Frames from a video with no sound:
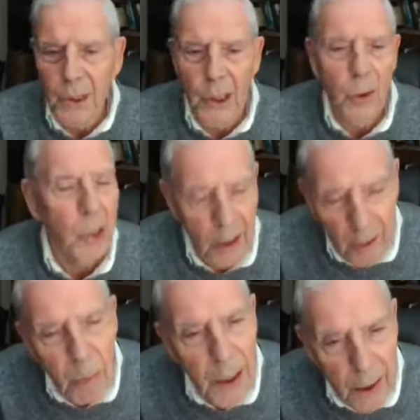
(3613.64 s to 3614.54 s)
The Jew is
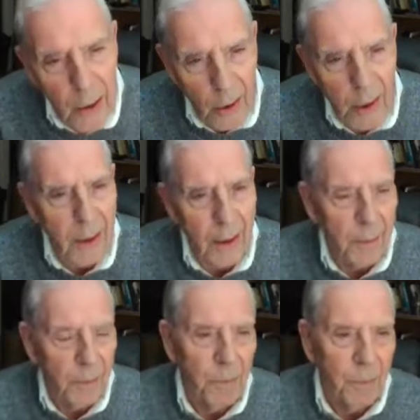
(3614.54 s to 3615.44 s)
loved by God.
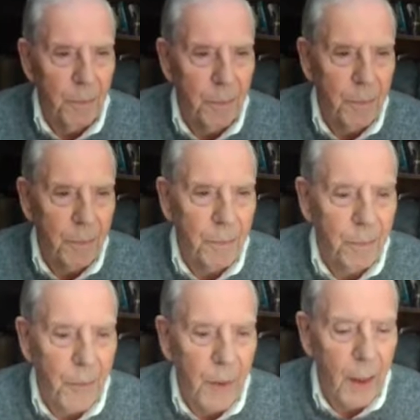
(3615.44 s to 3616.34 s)

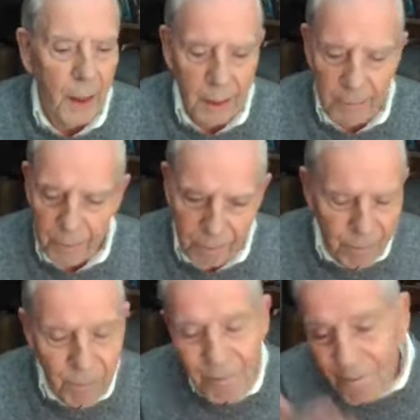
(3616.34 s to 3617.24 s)

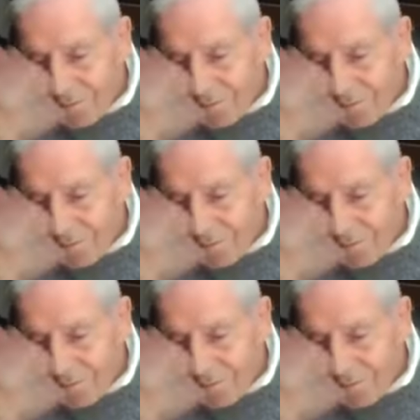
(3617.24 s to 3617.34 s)
And